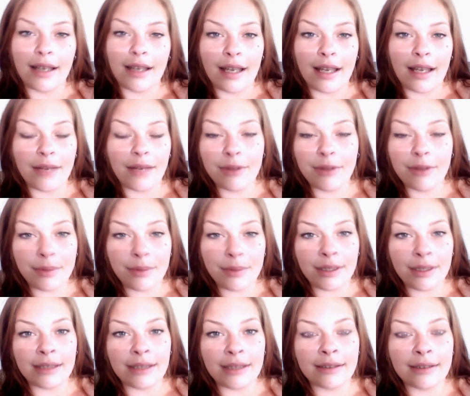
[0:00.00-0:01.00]

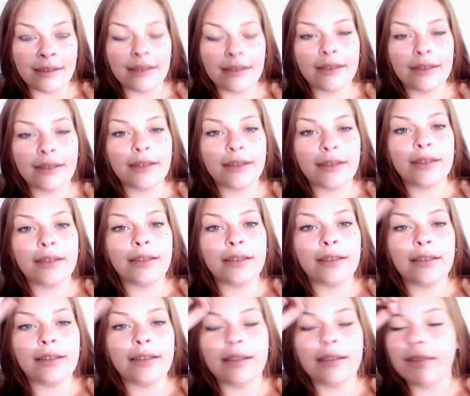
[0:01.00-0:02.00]
everyone.
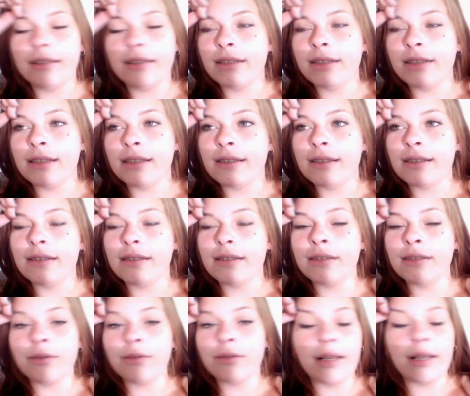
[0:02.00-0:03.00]
You just
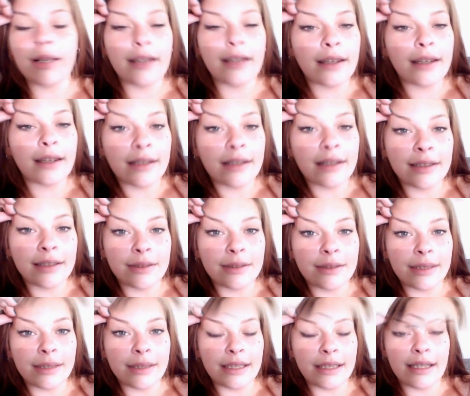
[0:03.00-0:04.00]
don't want nothing to do
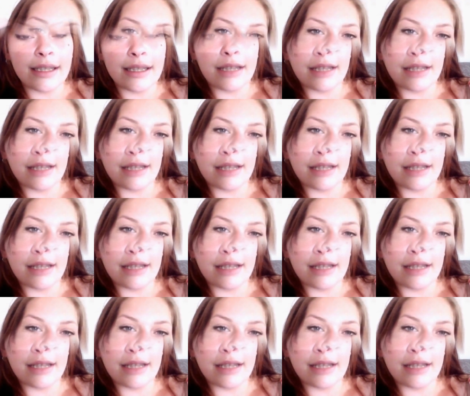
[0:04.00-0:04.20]
with it.